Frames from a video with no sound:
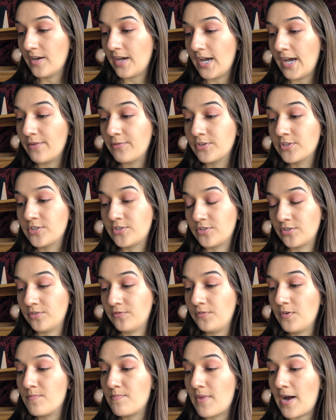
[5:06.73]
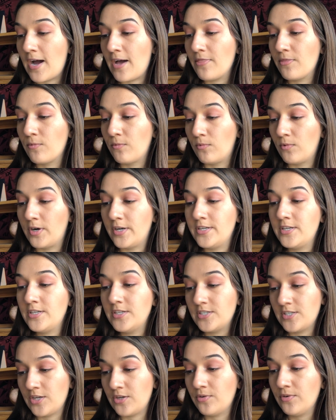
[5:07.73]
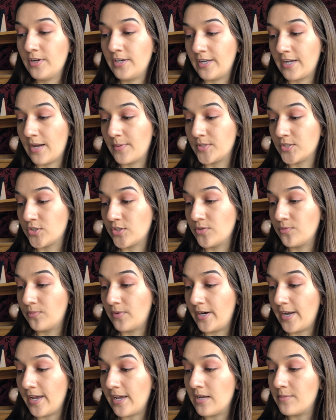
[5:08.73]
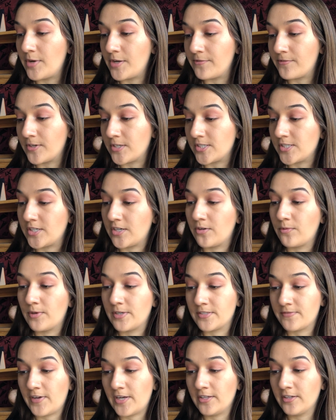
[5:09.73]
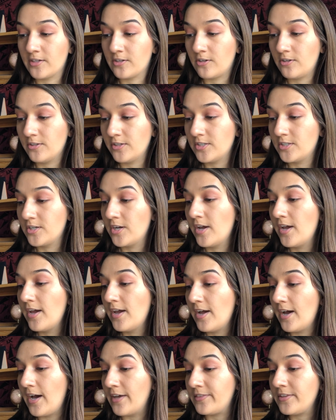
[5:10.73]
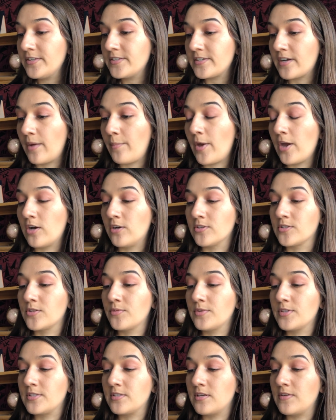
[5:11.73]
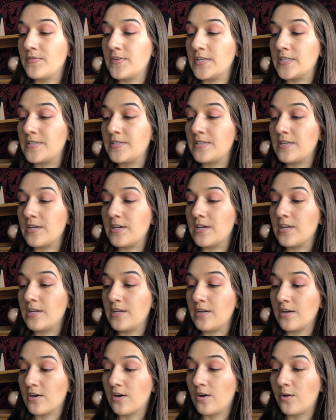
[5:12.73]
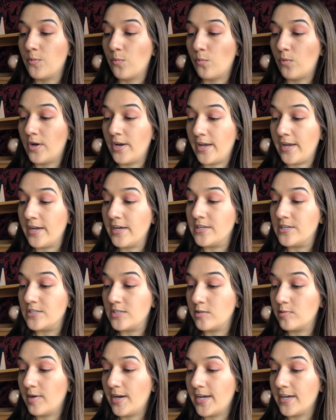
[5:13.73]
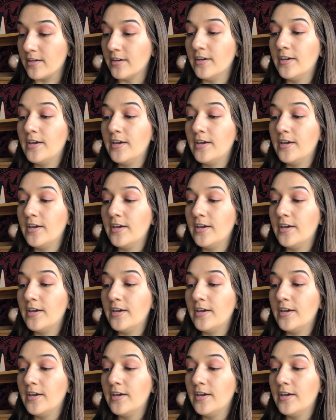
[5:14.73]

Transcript: I withdrew from Math 1, 2, and Chemistry 1A in my first year at West Valley College. At this time, I also received a C in Econ 1A and 2A.